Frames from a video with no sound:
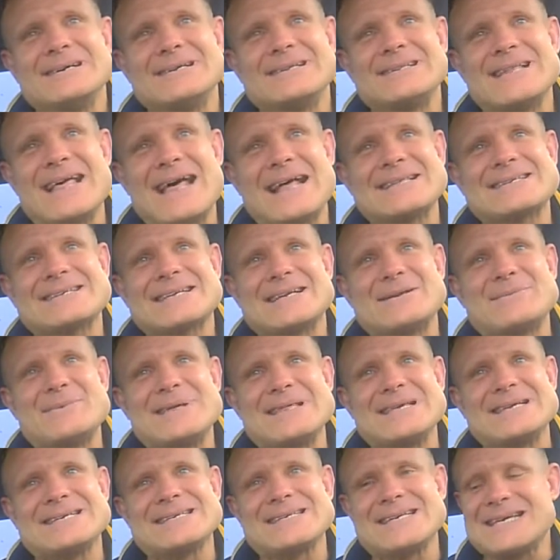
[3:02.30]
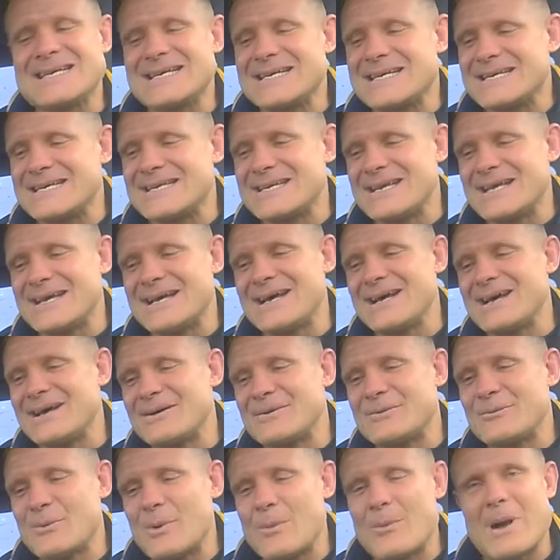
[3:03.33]
that's going to be the shit.
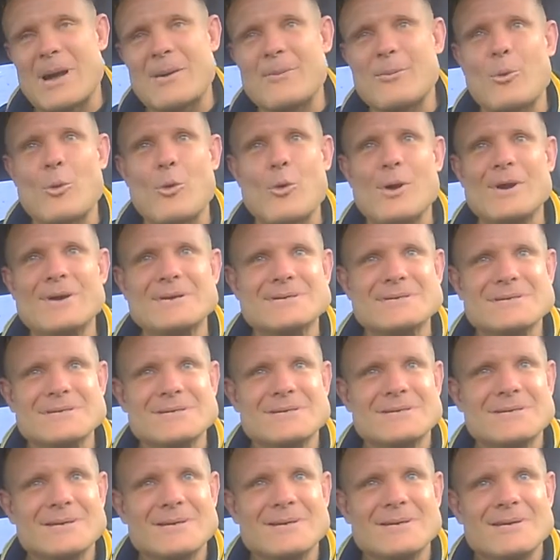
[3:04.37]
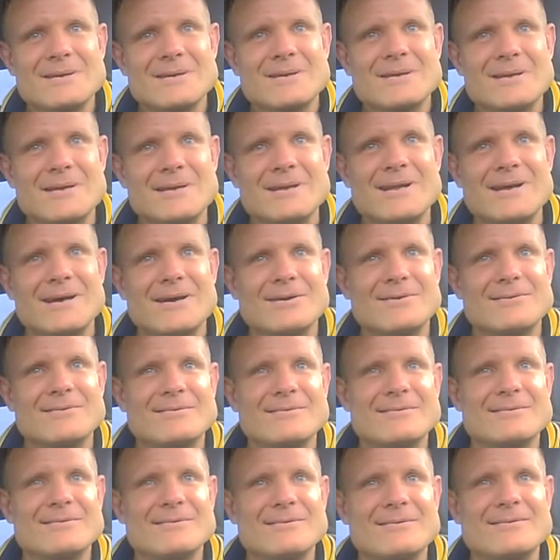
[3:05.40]
When my boys, you know,
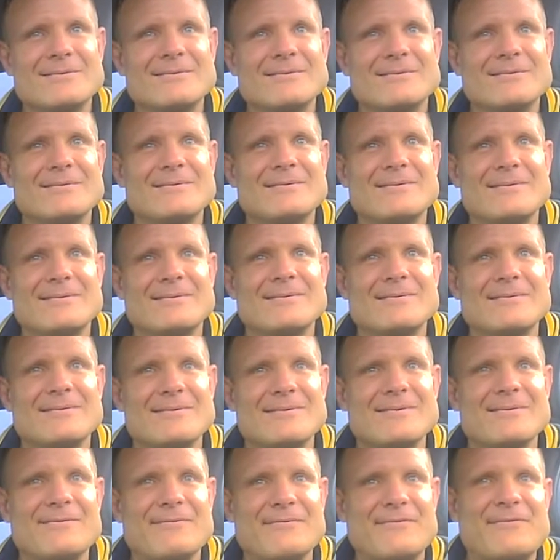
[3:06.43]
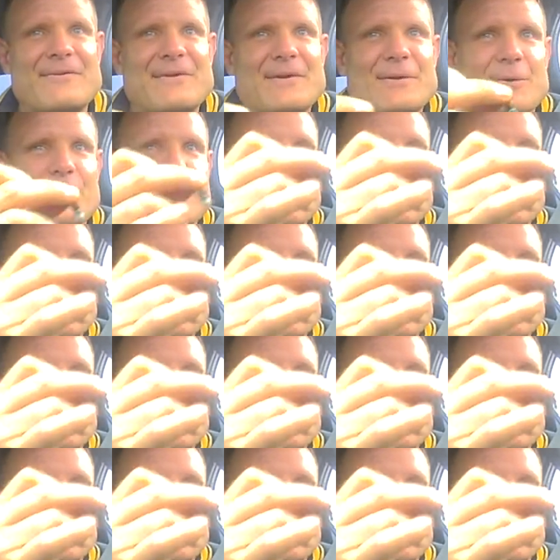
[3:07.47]
feel